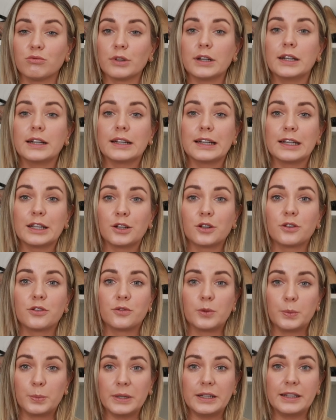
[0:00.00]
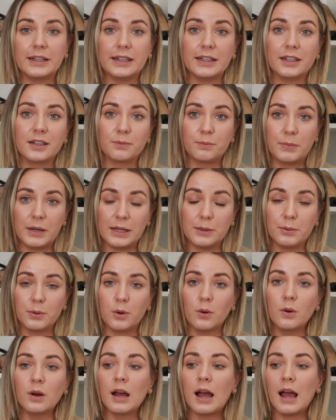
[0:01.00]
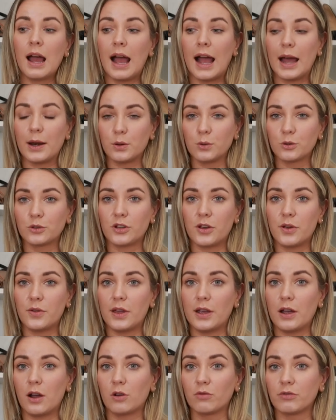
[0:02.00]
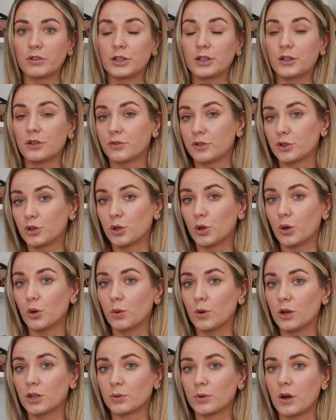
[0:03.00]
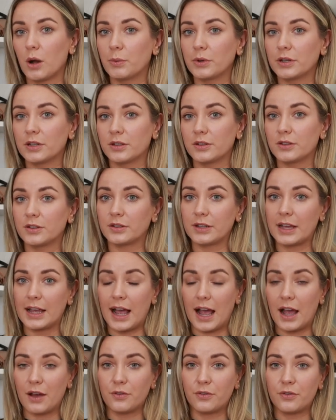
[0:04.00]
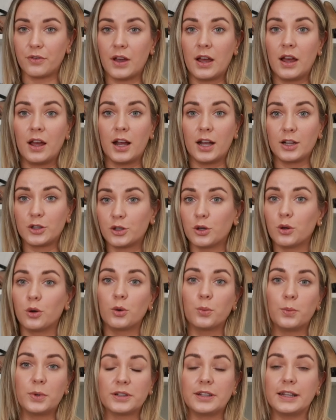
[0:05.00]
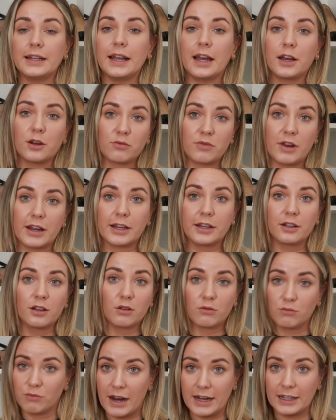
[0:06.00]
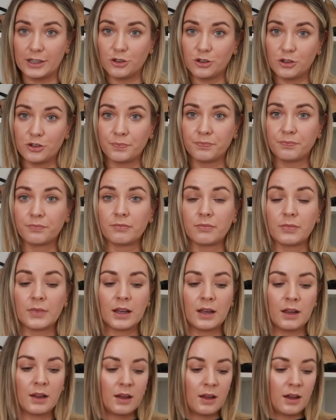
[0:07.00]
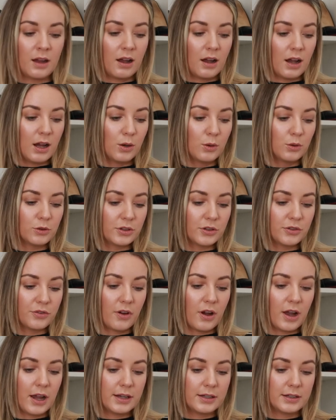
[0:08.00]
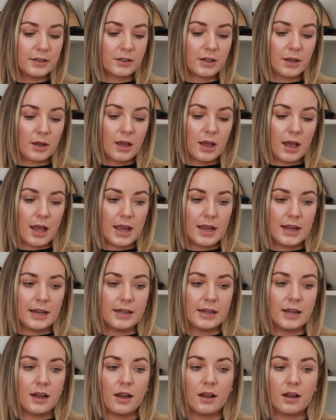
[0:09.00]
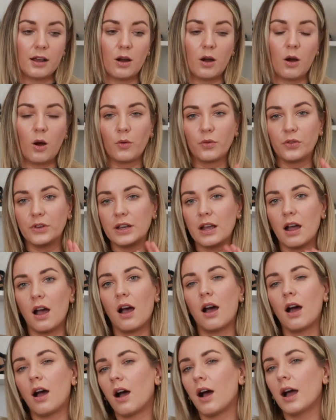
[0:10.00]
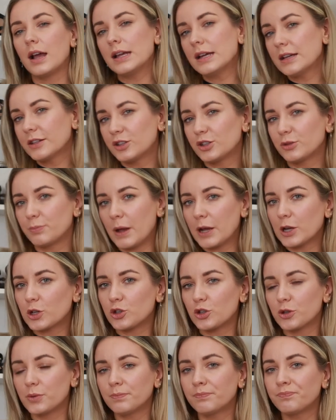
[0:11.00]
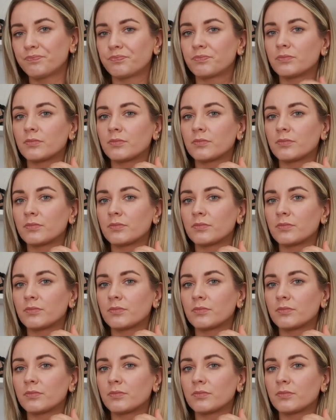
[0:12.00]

really good for petite people, and also they are really good for tall as well, because they have a tall, petite and a regular range. I also find on the higher spectrum